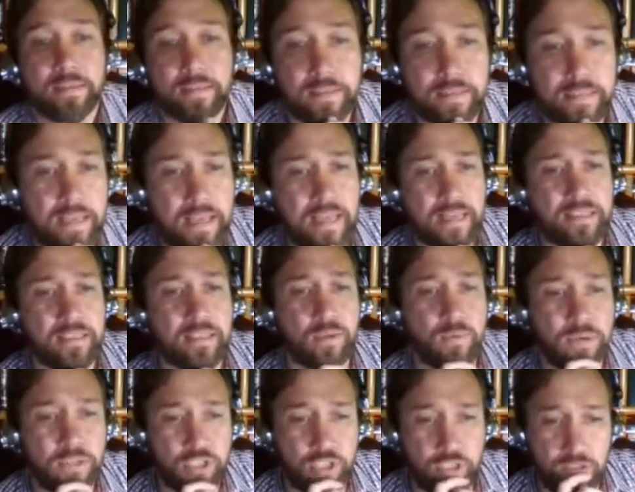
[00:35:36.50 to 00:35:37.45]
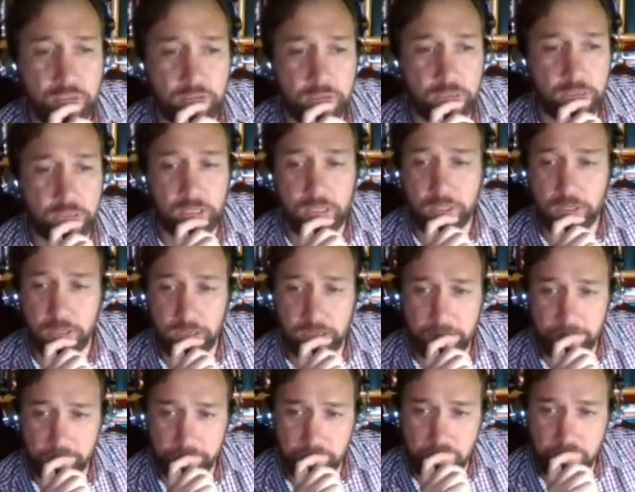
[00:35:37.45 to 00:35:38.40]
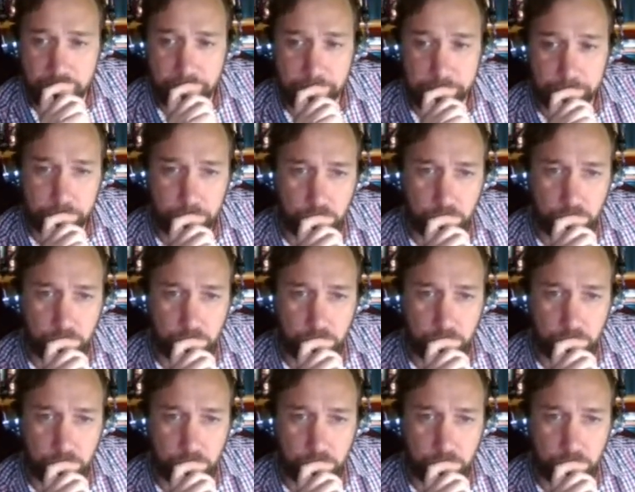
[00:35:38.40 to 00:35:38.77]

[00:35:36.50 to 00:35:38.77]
Does that answer the question you're looking for?